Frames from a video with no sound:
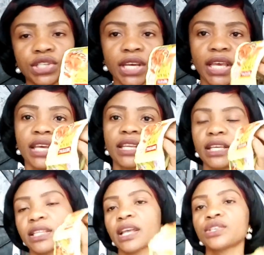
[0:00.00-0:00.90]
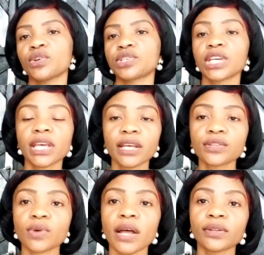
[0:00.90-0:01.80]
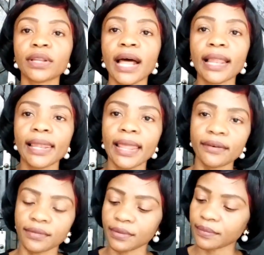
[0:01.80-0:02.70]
chicken, it takes your chicken to another level.